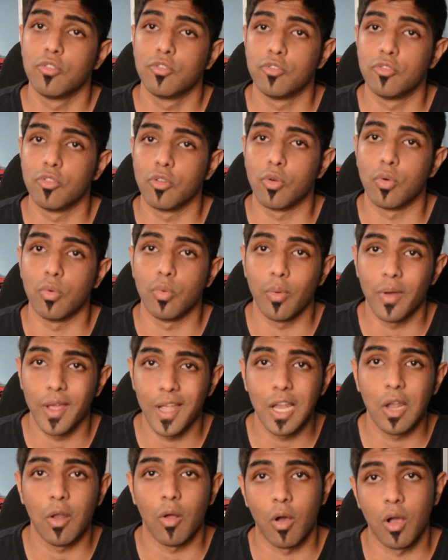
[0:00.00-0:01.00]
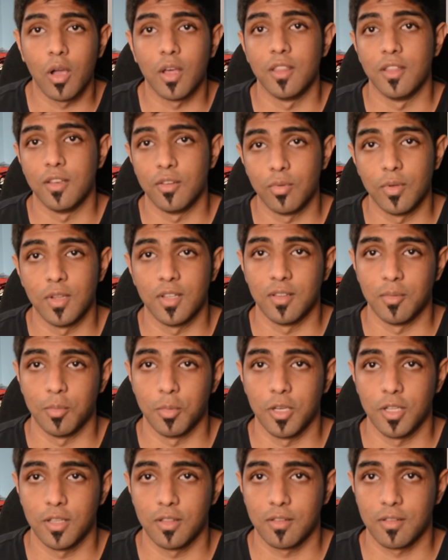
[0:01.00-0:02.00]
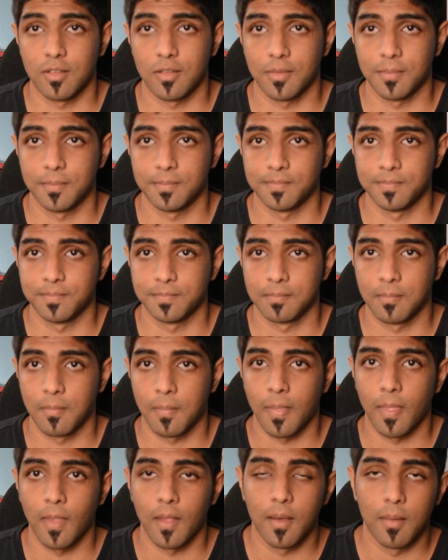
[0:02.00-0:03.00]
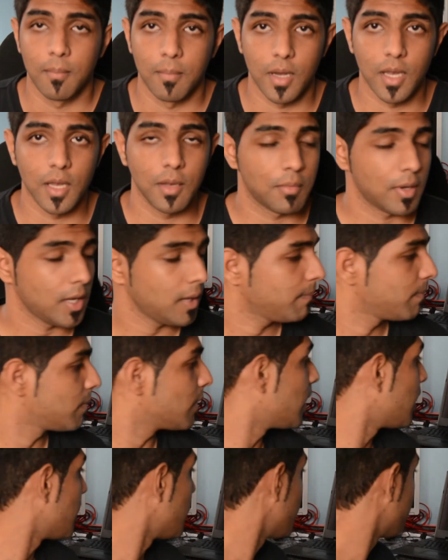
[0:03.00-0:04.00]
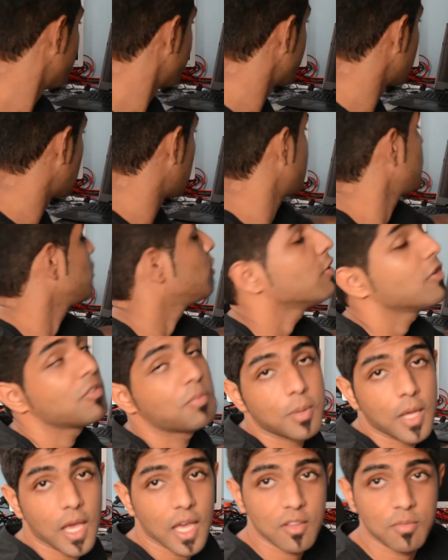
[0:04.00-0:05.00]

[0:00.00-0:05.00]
took way longer than 20 minutes. But anyway, our USB